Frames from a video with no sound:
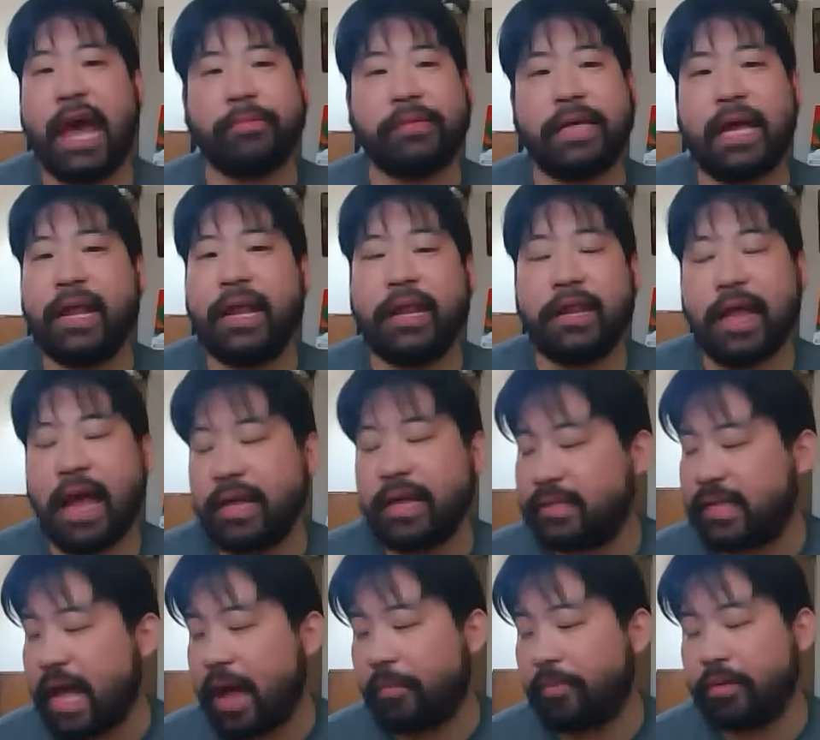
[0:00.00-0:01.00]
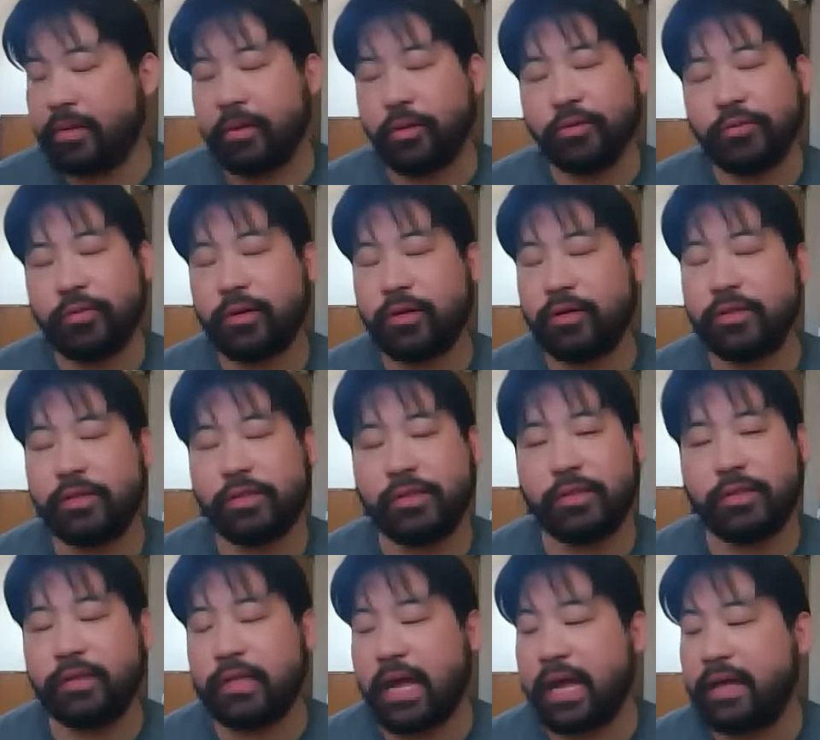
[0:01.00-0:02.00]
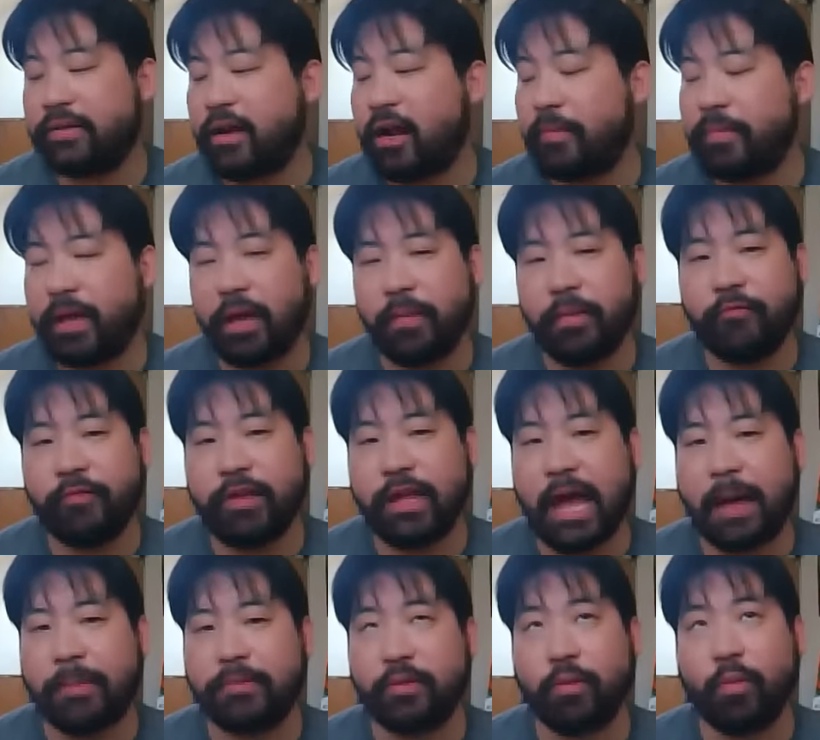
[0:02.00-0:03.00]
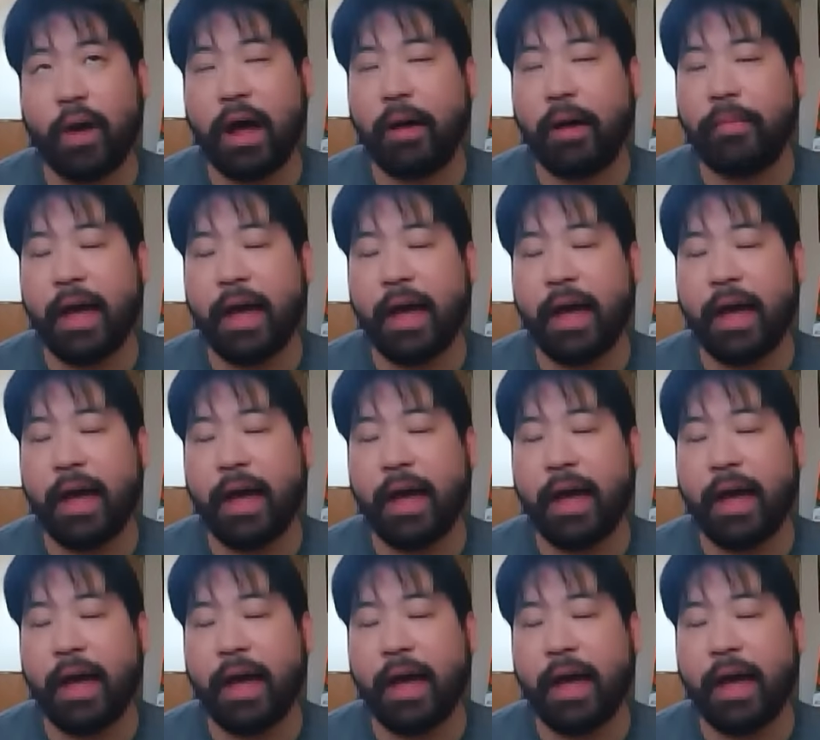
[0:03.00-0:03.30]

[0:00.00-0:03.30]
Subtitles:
I stopped. They started becoming recaps a while back.